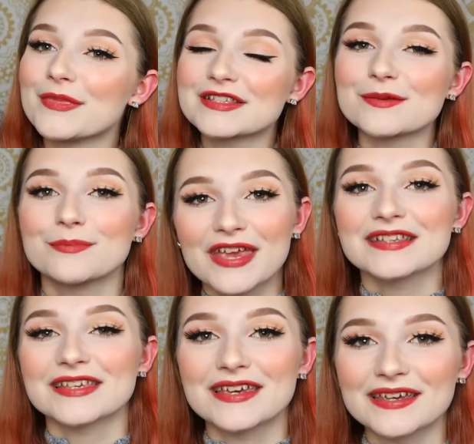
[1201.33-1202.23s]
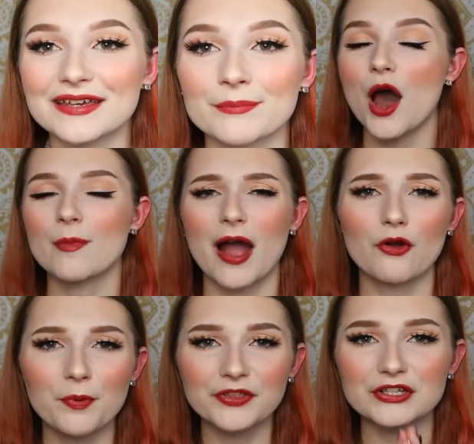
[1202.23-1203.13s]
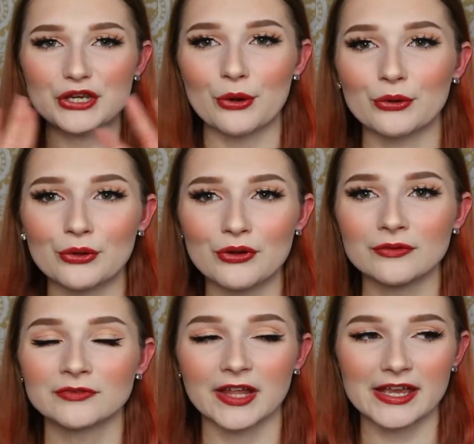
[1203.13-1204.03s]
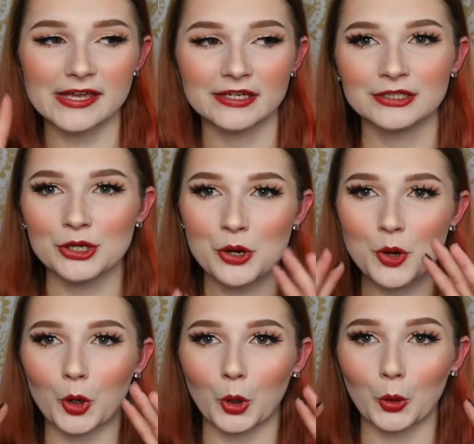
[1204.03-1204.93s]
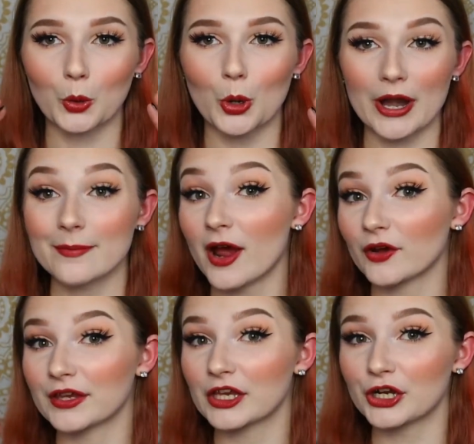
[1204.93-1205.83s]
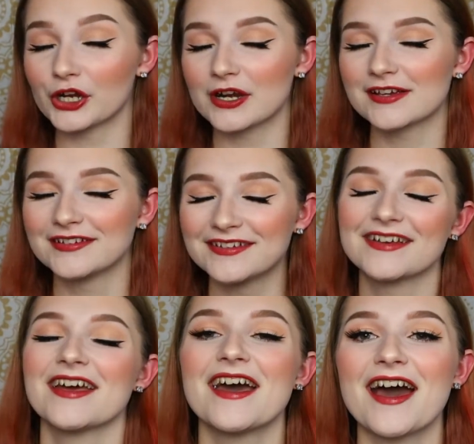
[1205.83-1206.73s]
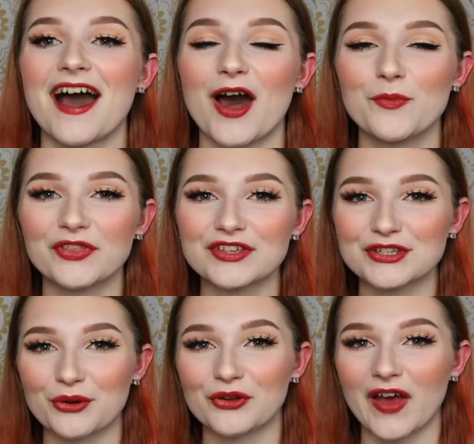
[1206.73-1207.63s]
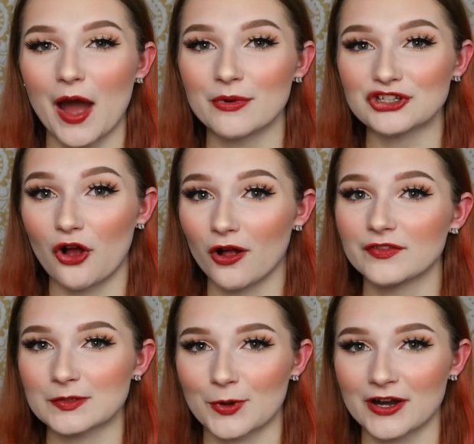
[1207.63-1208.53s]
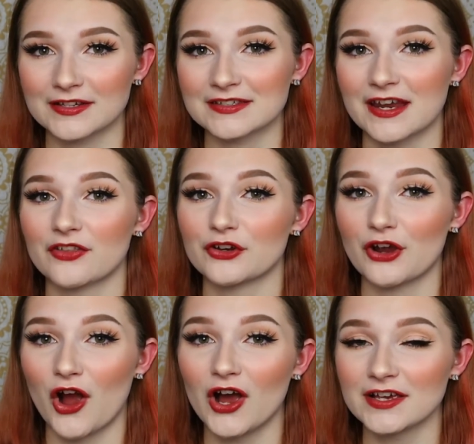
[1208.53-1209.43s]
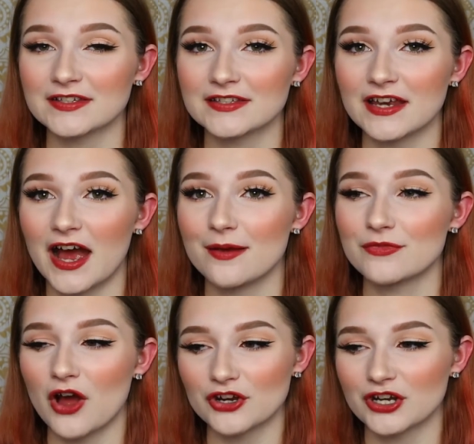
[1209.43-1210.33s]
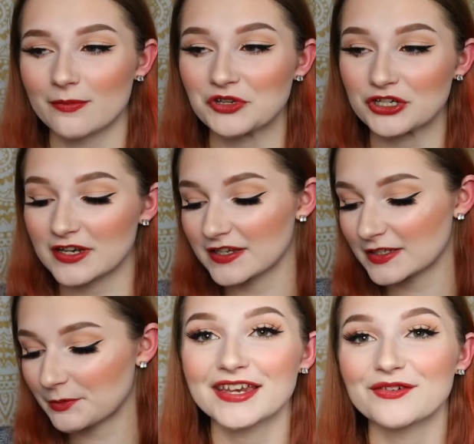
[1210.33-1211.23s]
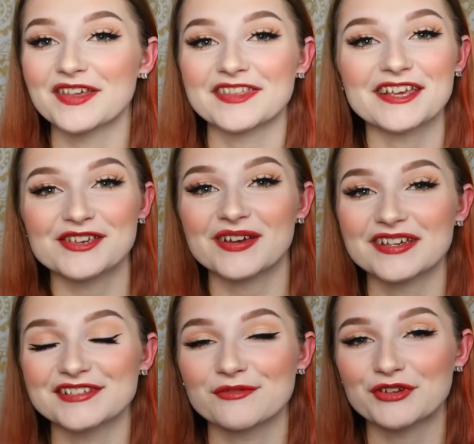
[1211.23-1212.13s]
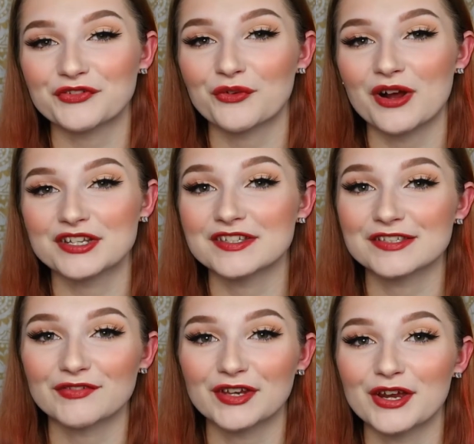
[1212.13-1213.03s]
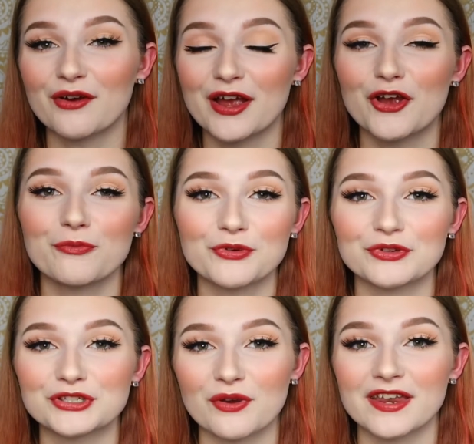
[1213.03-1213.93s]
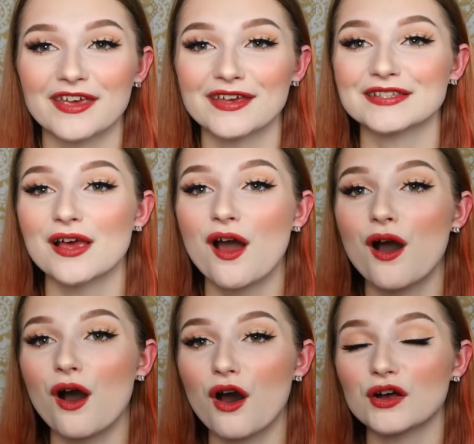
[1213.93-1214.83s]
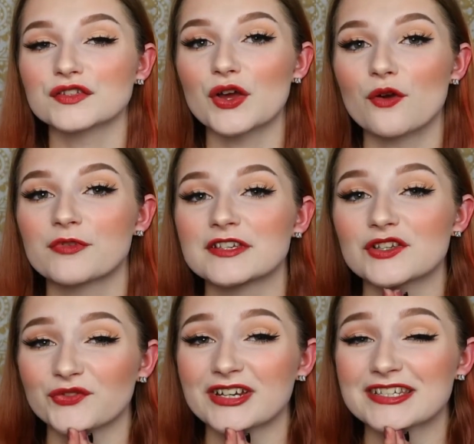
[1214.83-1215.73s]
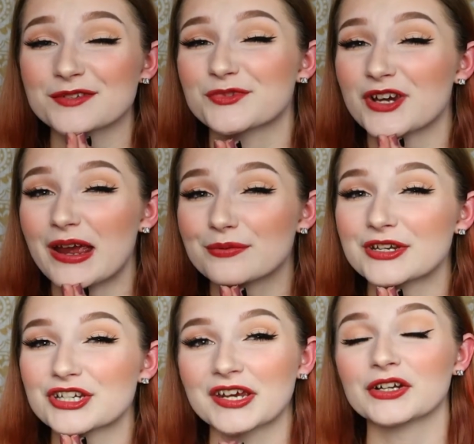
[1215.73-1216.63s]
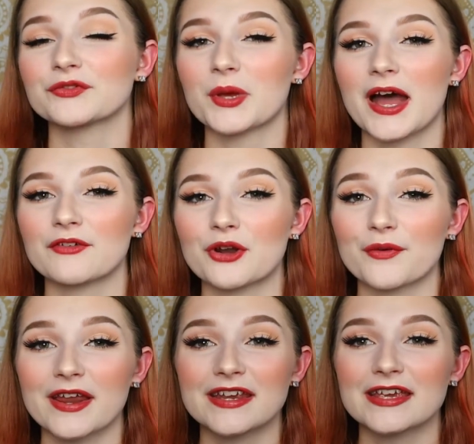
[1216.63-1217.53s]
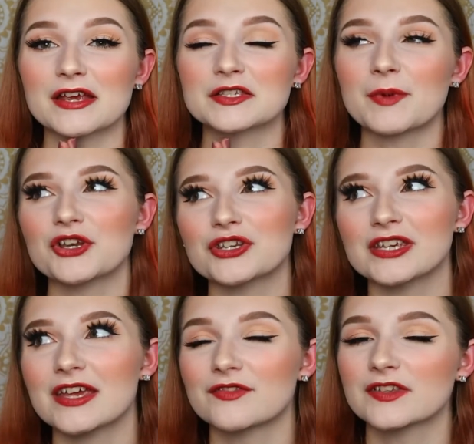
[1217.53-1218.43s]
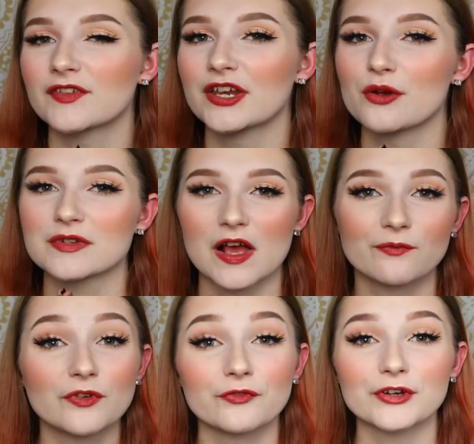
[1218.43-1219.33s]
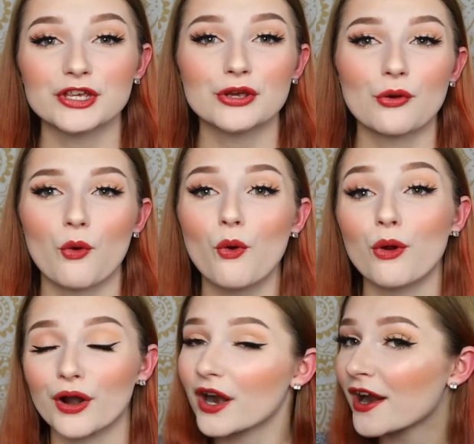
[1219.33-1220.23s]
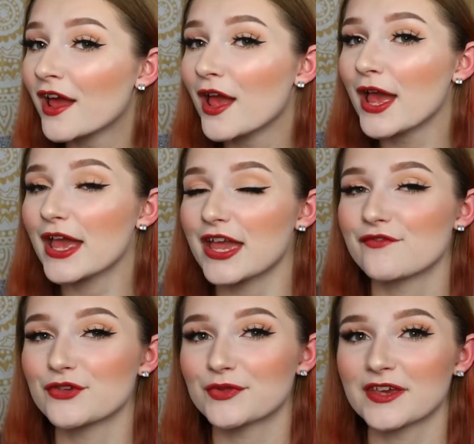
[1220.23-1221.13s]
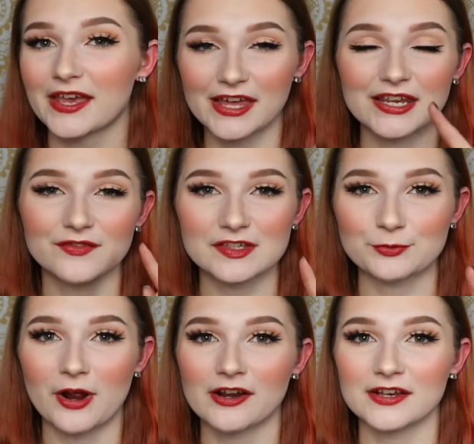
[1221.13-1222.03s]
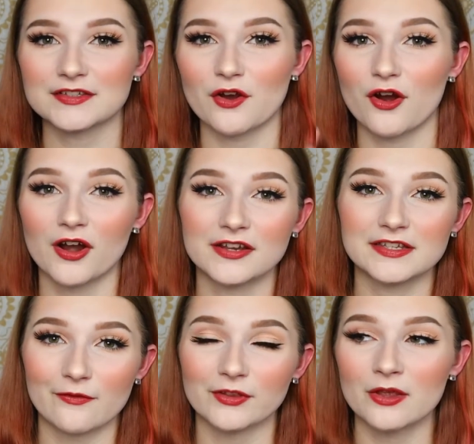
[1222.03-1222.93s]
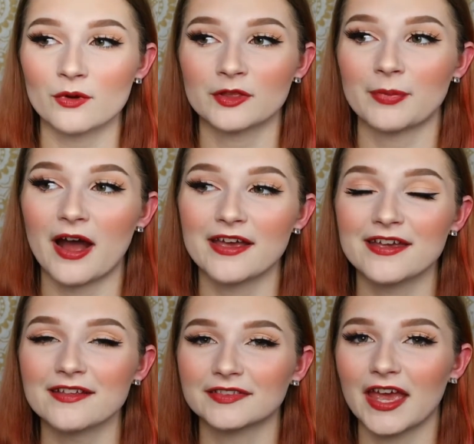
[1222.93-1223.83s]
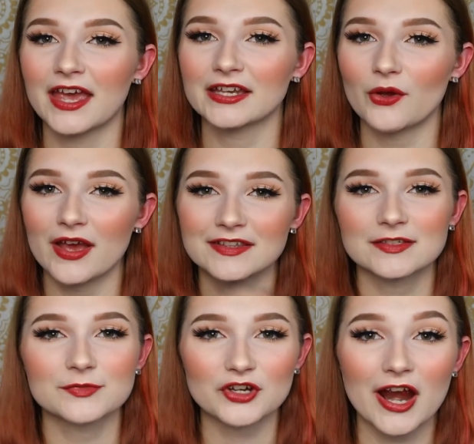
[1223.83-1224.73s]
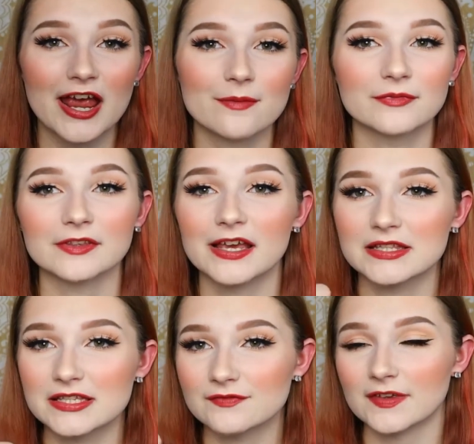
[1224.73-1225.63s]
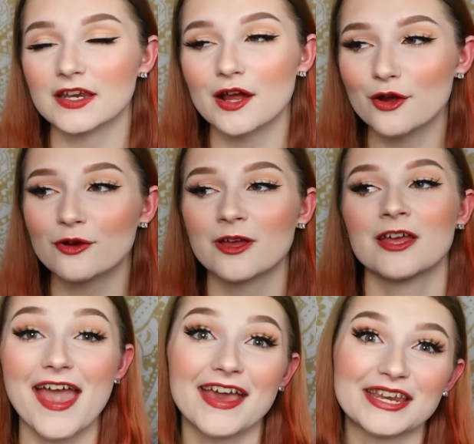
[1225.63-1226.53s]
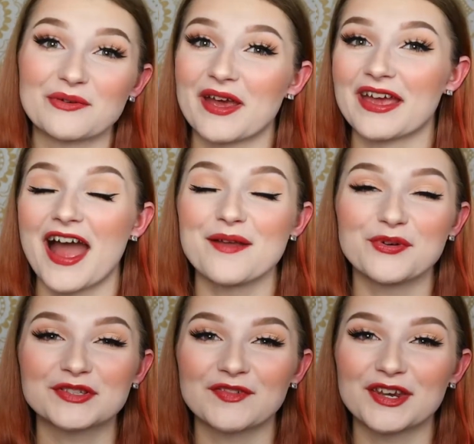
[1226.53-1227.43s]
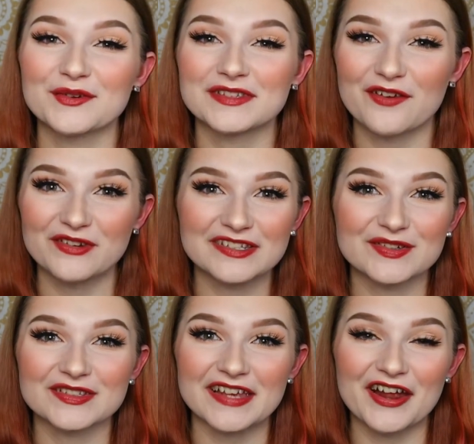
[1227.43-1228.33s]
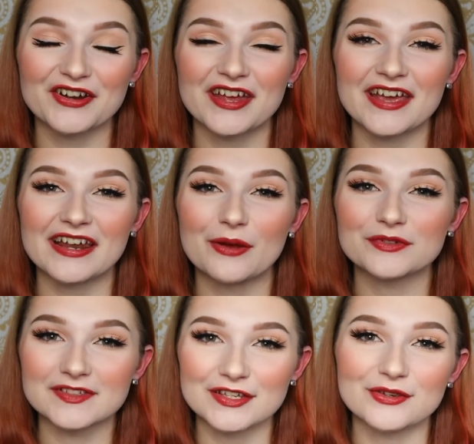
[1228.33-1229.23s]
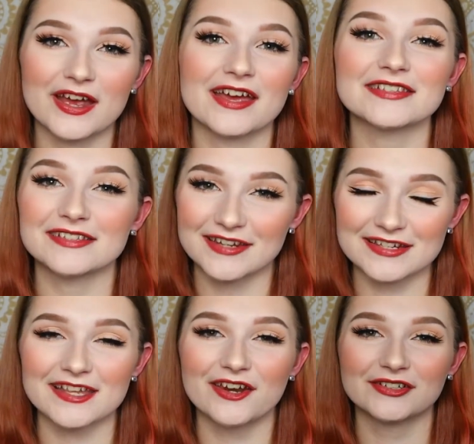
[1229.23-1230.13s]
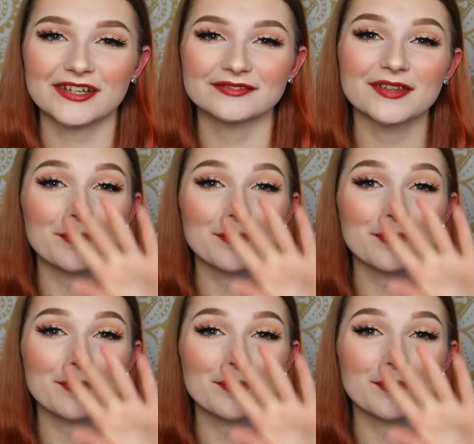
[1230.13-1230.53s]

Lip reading: It's amazing. I will put the total like right about here. I'll put the total of how much all of these products together cost. I'm not sure how much it is. Anyway, thank you guys so much for watching this video. I hope you enjoyed it. Also, please don't forget to subscribe to my channel if you haven't already, especially if this video was helpful for you, or if you think any of these products are definitely worth buying, then go ahead and subscribe. Like this video. Anyway, I post videos every single Saturday, and I will see you guys next Saturday.